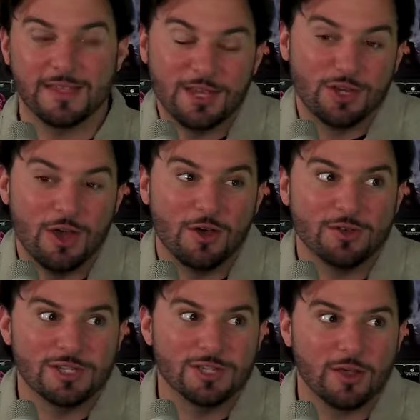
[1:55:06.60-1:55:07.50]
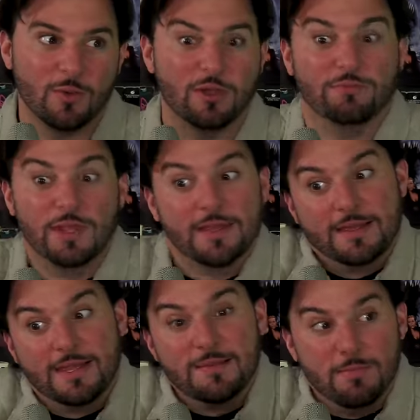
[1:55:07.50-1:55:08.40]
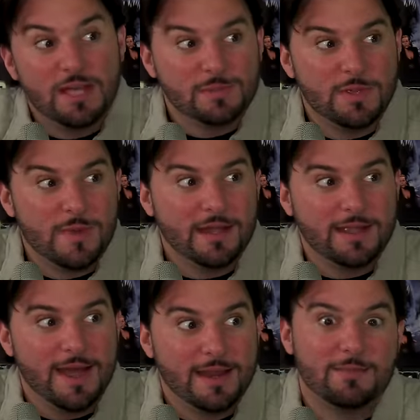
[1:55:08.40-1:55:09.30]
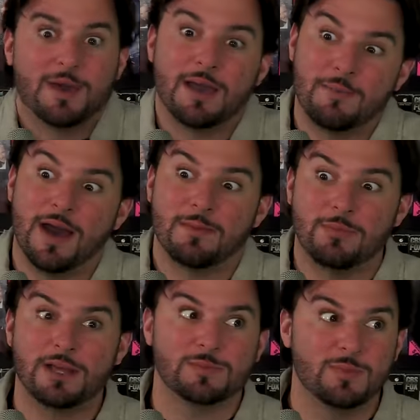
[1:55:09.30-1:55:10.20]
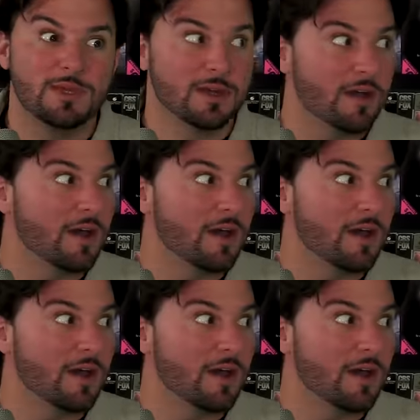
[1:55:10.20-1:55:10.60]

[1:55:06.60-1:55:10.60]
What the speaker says: the kid knows. He's like, well, he must be my dad, and my mom must be a